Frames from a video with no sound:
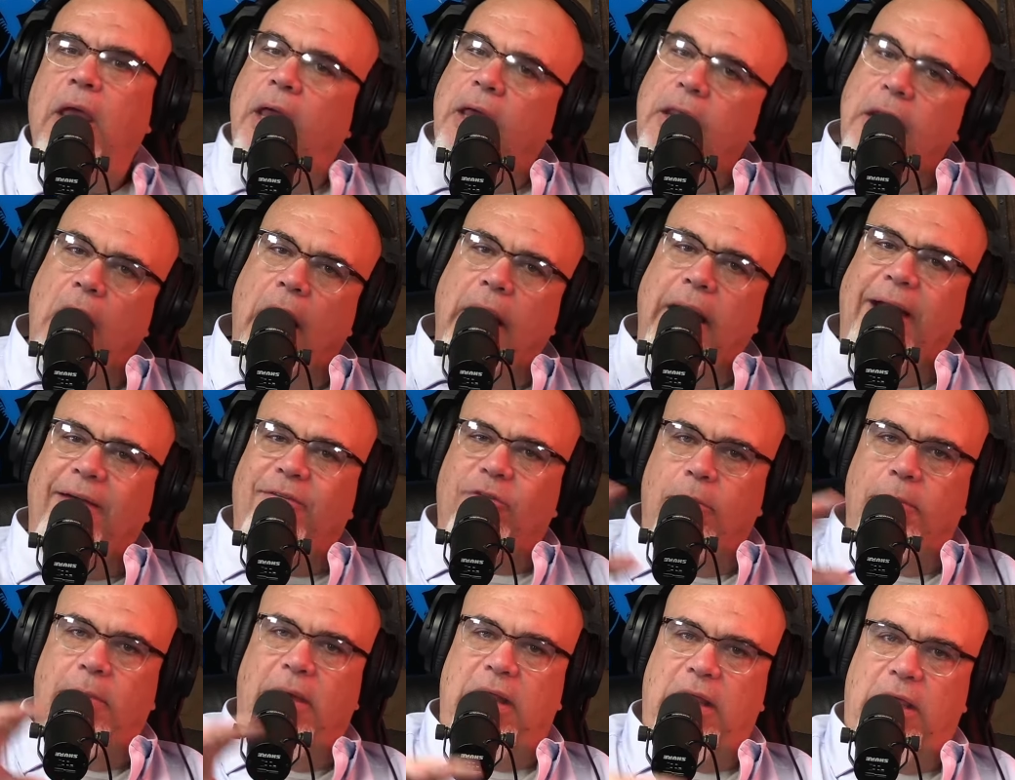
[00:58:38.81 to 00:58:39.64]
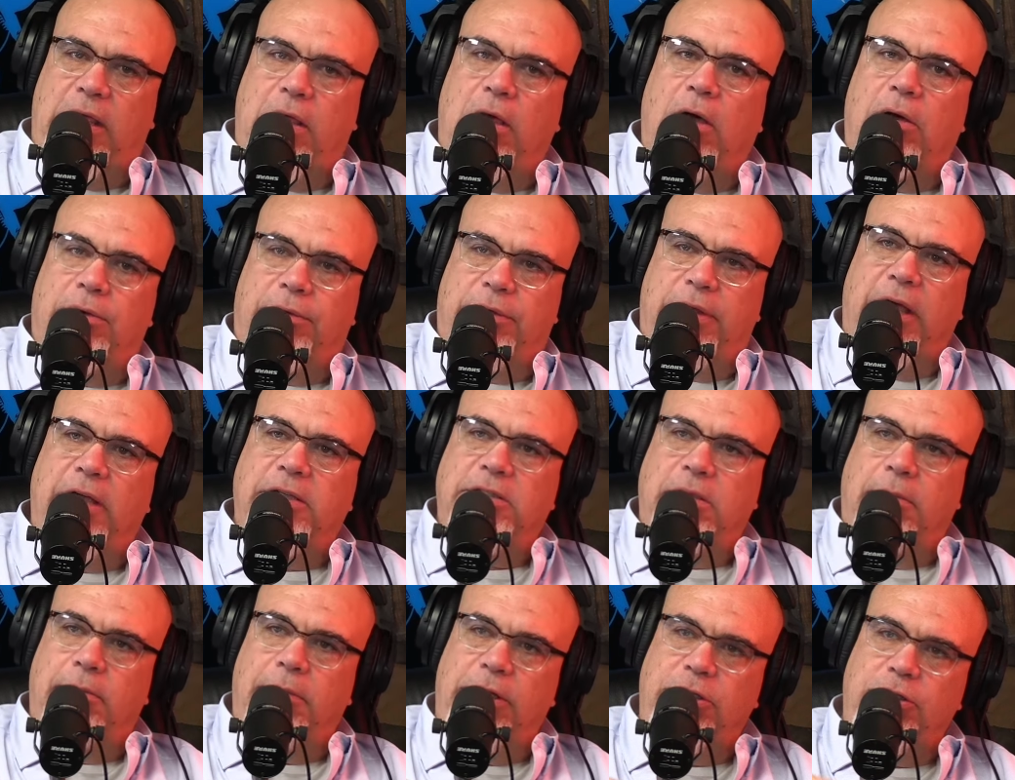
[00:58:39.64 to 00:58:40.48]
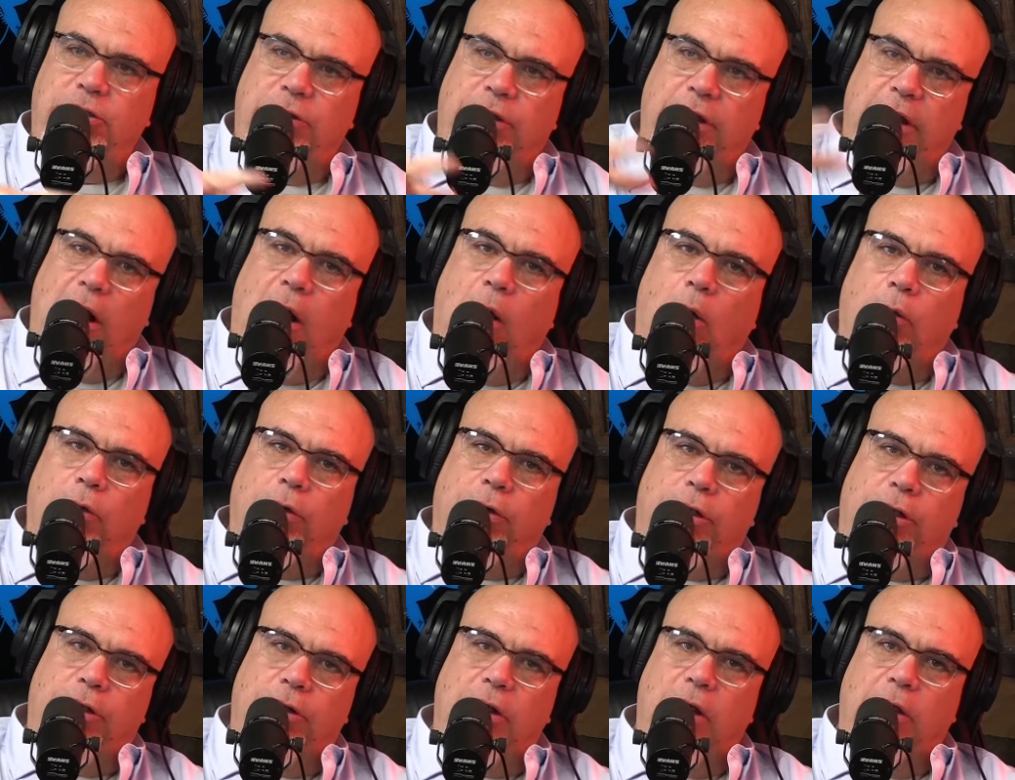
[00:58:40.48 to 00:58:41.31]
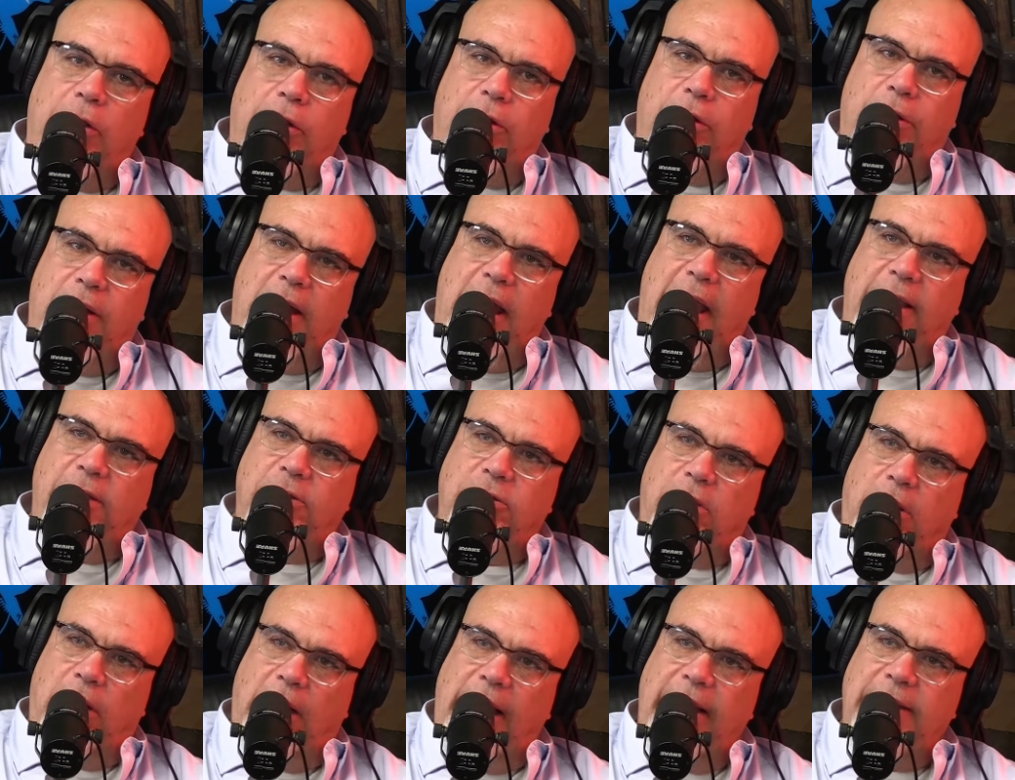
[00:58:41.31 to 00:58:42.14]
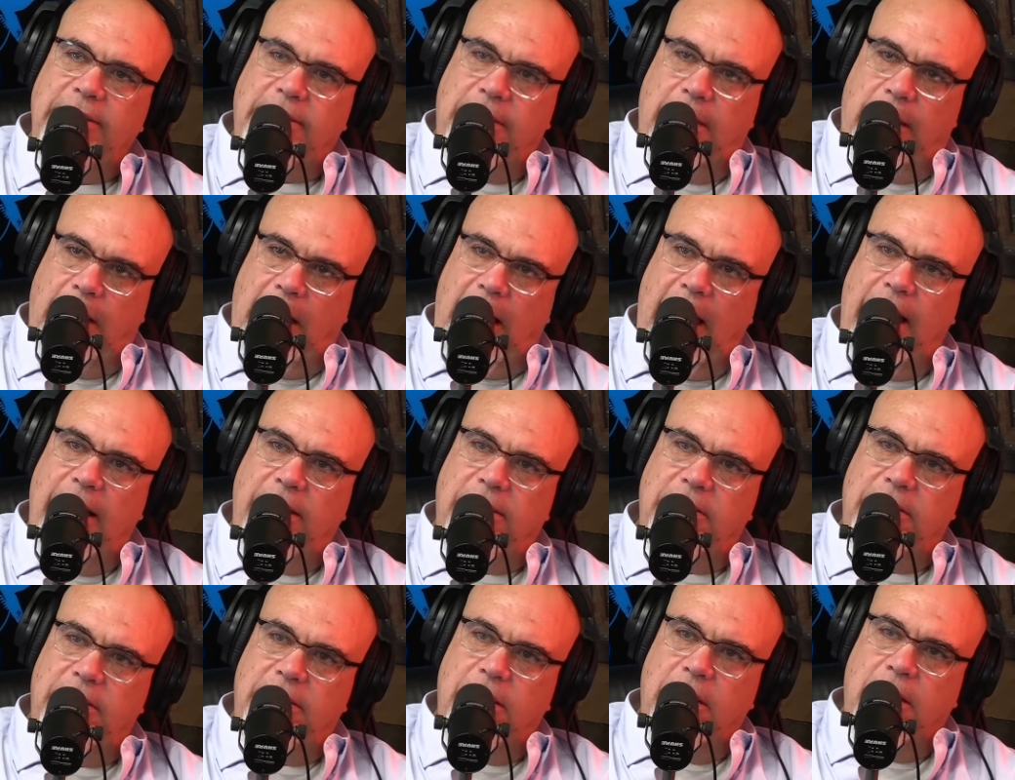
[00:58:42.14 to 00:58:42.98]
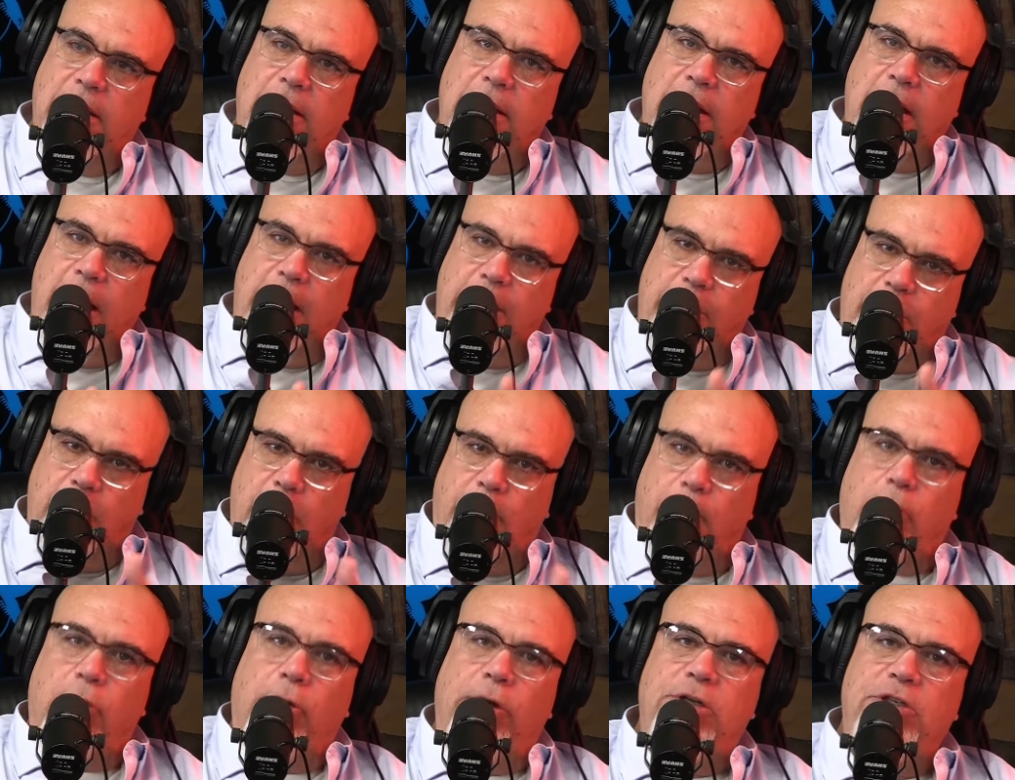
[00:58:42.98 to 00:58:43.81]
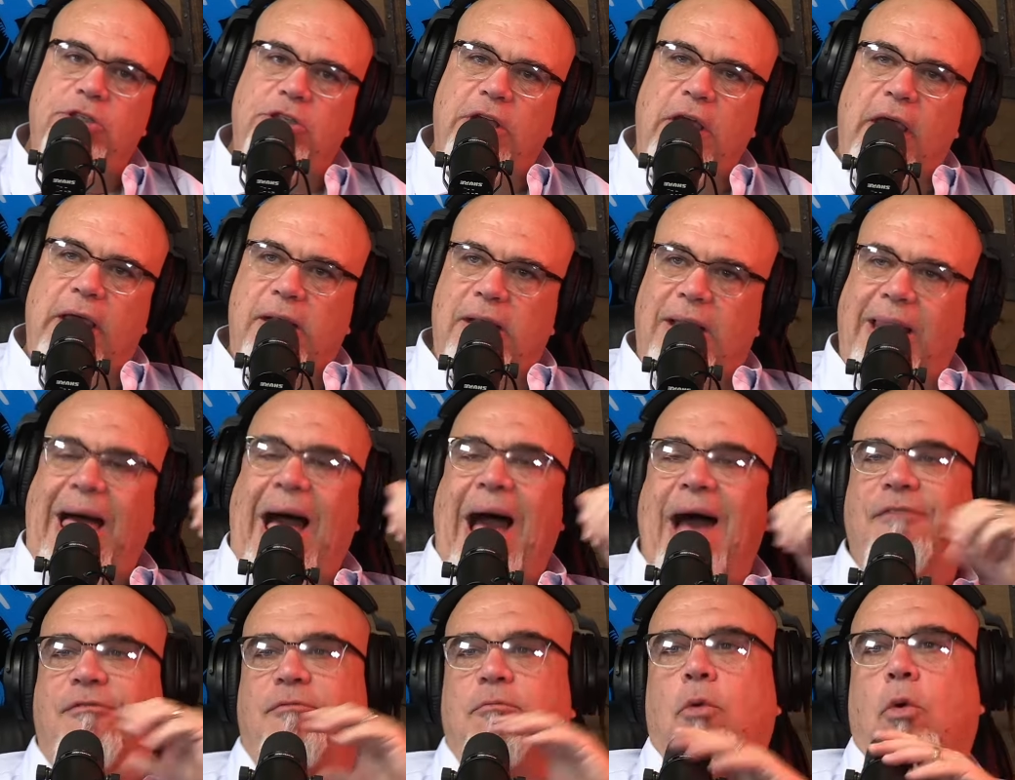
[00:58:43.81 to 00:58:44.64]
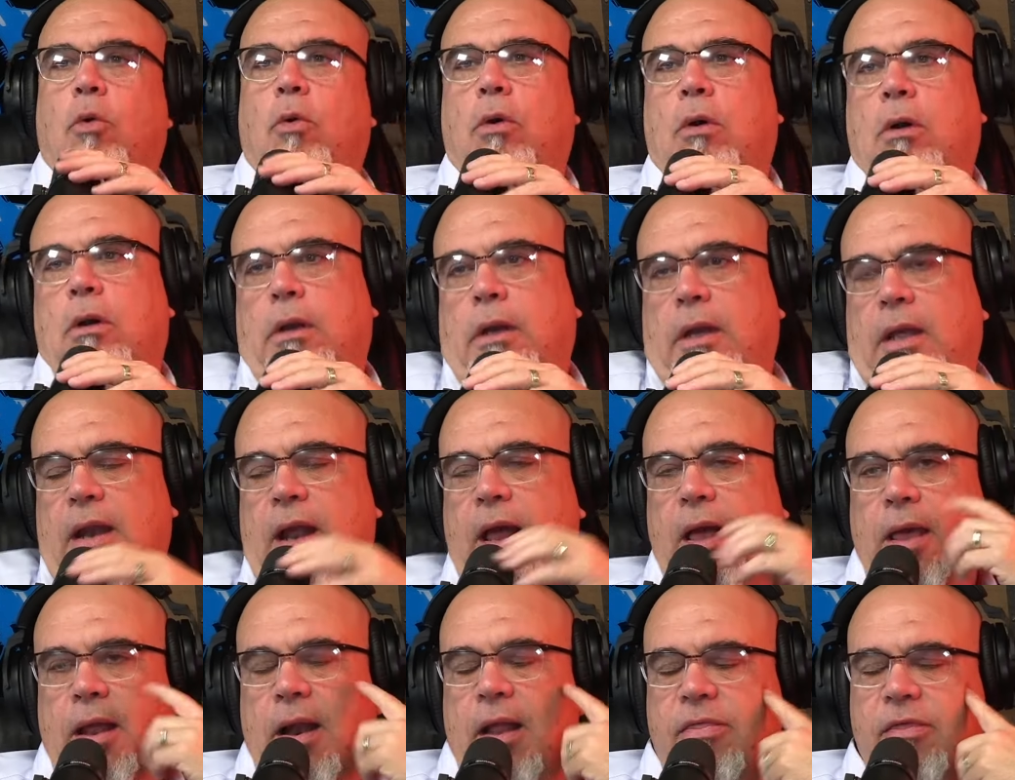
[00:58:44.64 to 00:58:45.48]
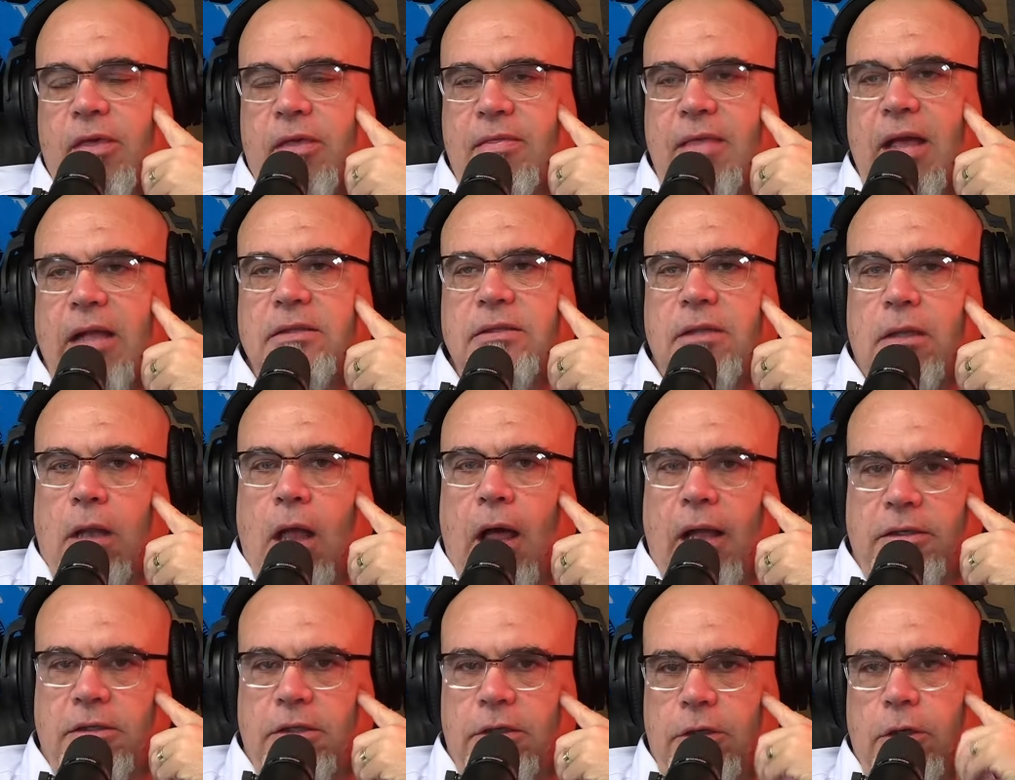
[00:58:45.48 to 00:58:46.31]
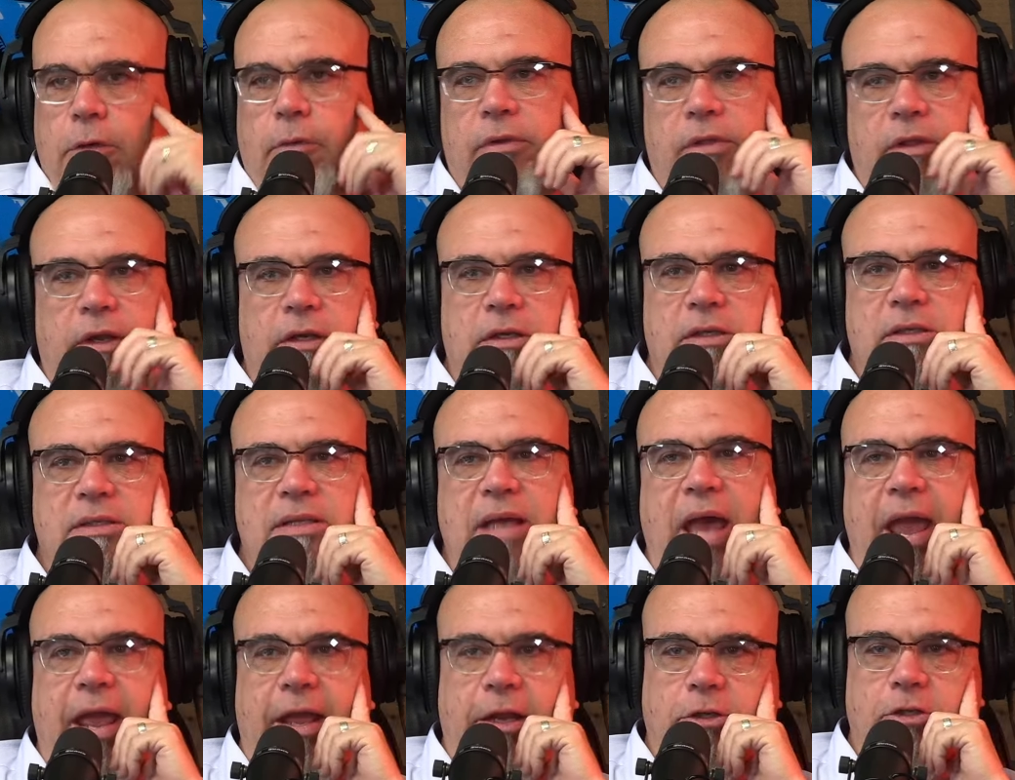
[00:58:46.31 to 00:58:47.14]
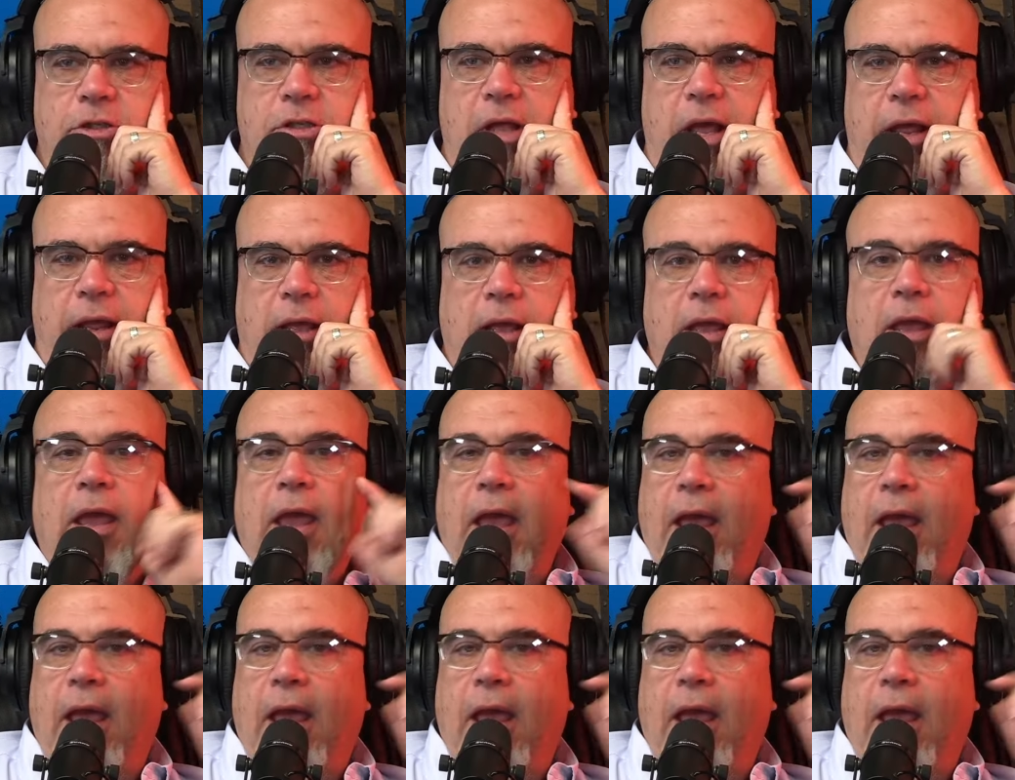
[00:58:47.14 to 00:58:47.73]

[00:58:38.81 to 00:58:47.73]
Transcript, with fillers: And not everybody young doesn't, but as you get older, you know your days are less and less and you appreciate life more. And I, and I think that's a lot to do with it is the age thing.